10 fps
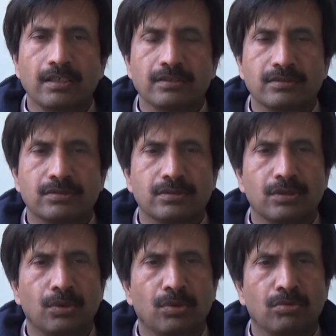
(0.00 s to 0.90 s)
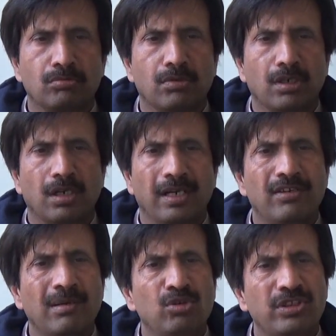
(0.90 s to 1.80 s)
Uh, so uh, a
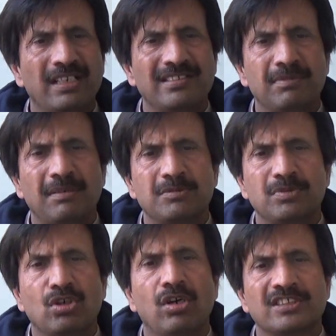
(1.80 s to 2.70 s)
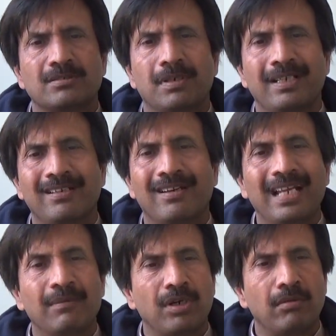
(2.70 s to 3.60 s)
dry mouth can sometimes be caused by
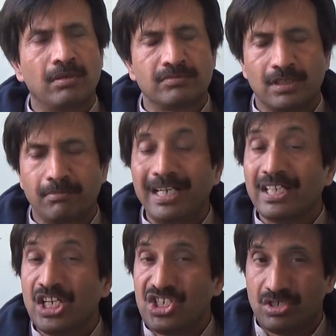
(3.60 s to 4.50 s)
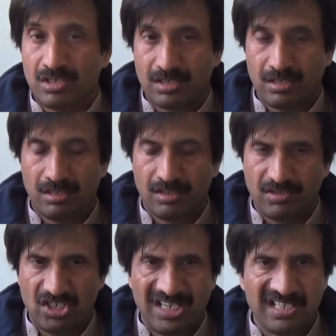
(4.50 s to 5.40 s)
underlying problems or medications uh,
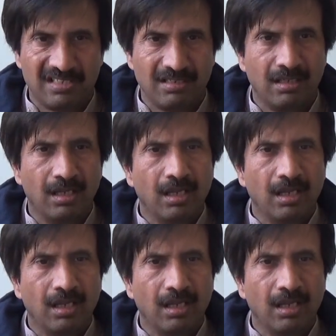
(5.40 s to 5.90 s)
such as uh,